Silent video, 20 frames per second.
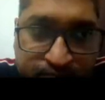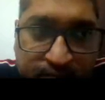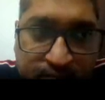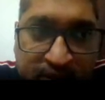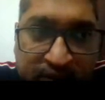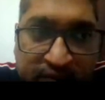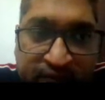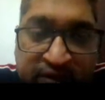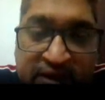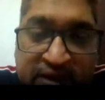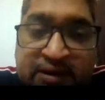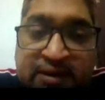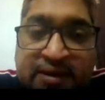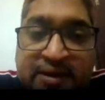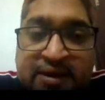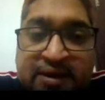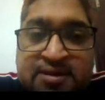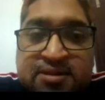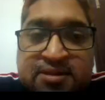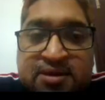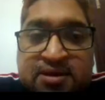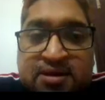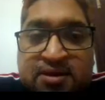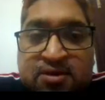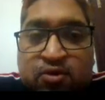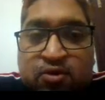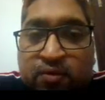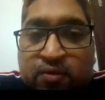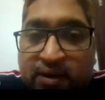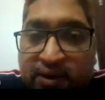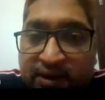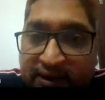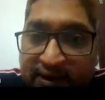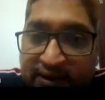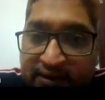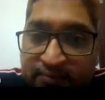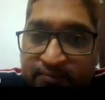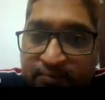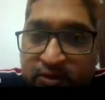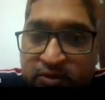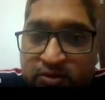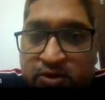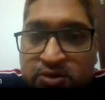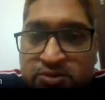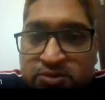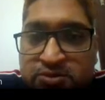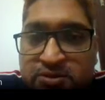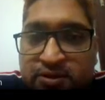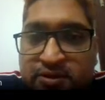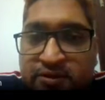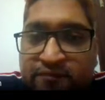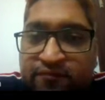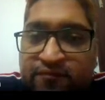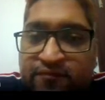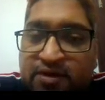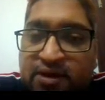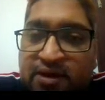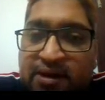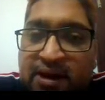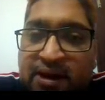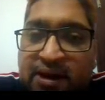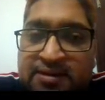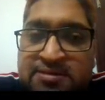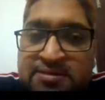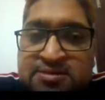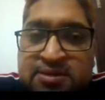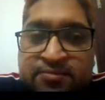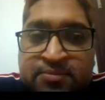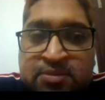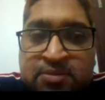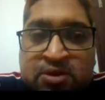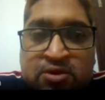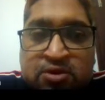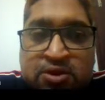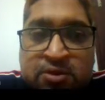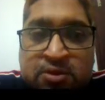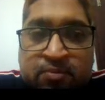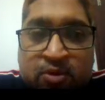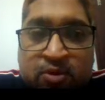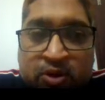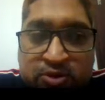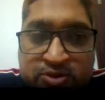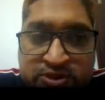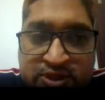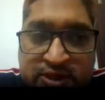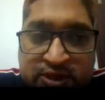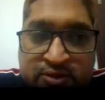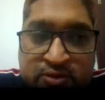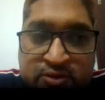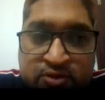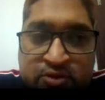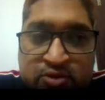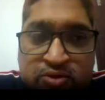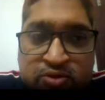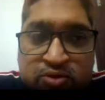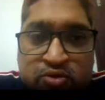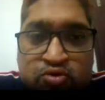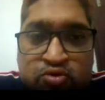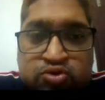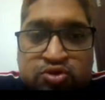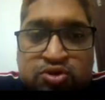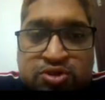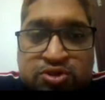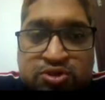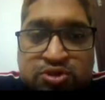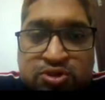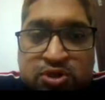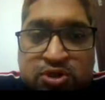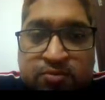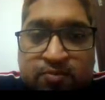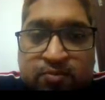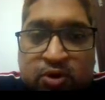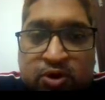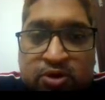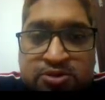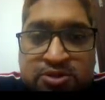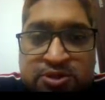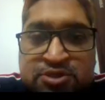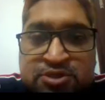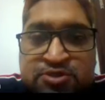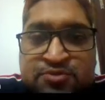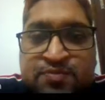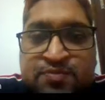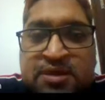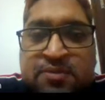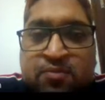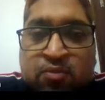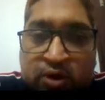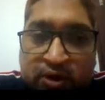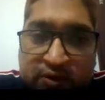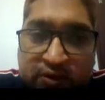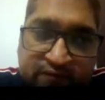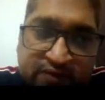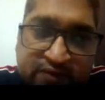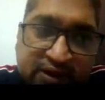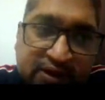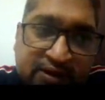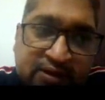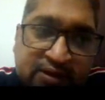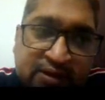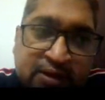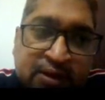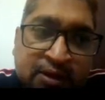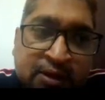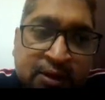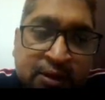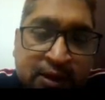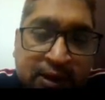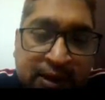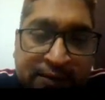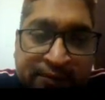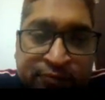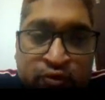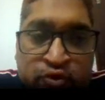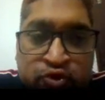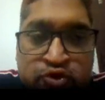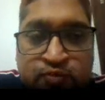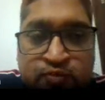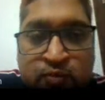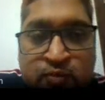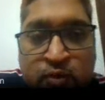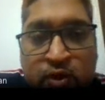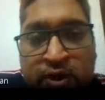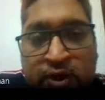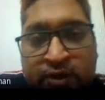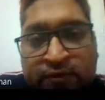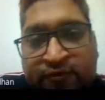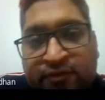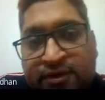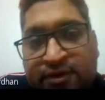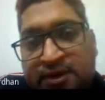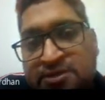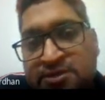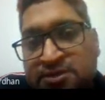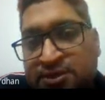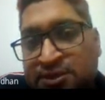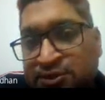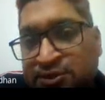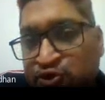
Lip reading: create the overhead, because if we are writing something on the blockchain, those blockchain is being modified, and those modification needs to be